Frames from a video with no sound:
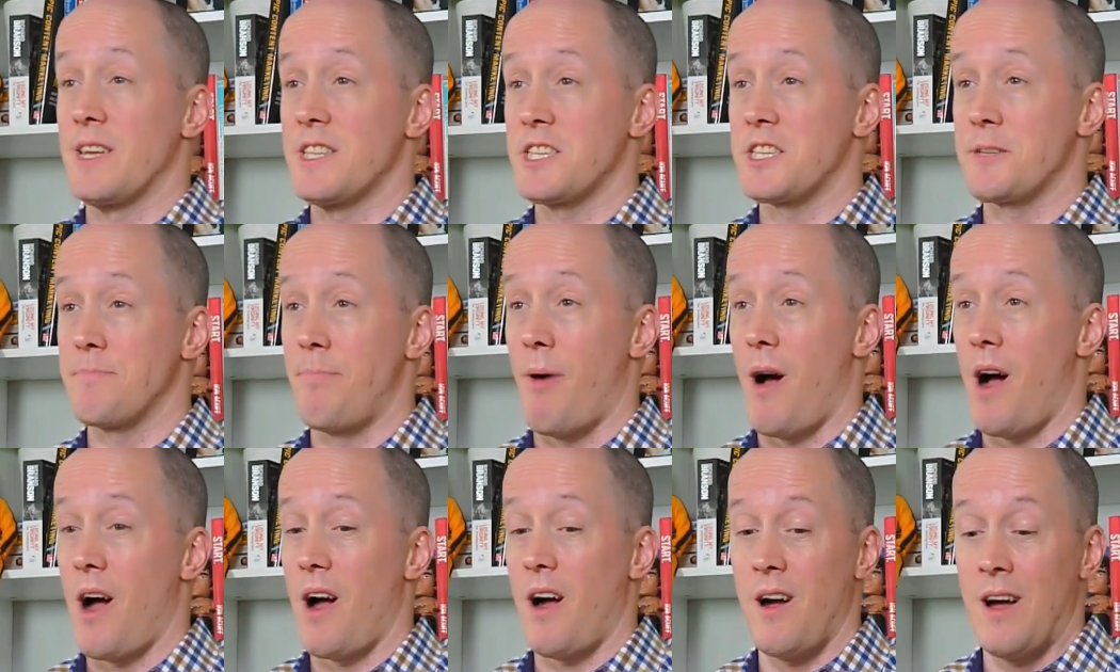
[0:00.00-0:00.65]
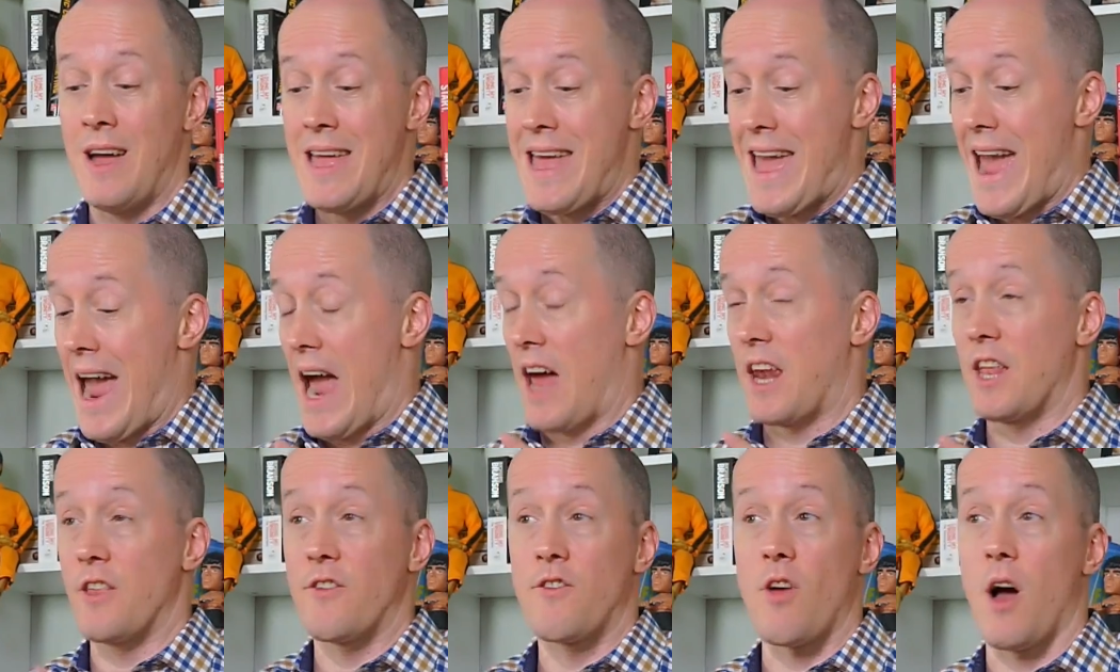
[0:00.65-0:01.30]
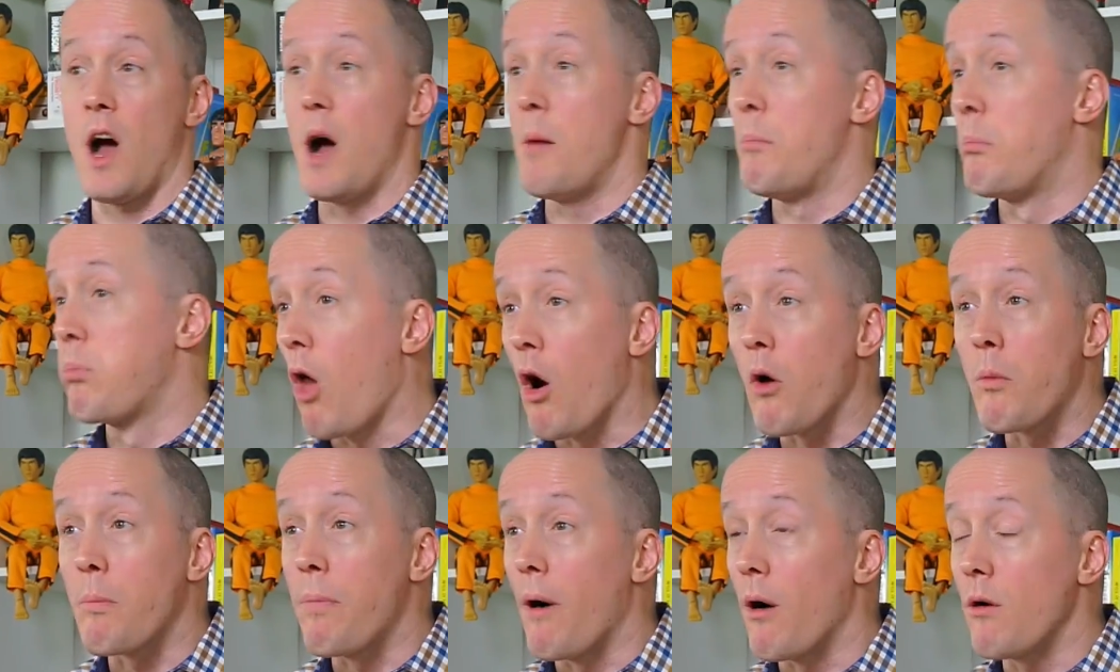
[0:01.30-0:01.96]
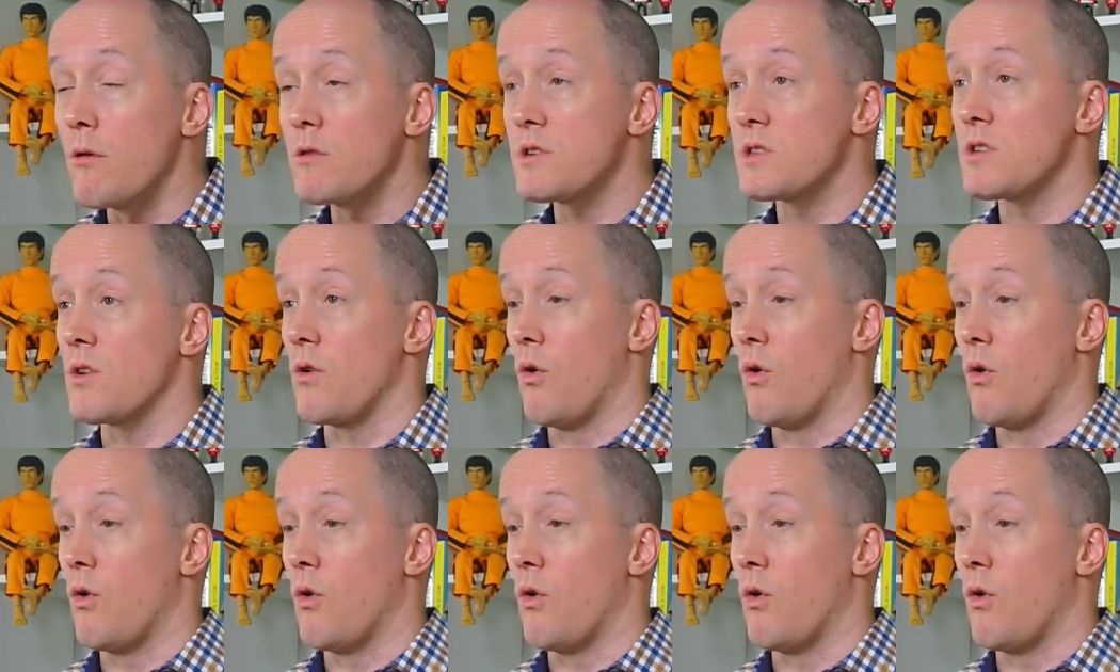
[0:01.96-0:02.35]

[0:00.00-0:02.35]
inspire an entire blog post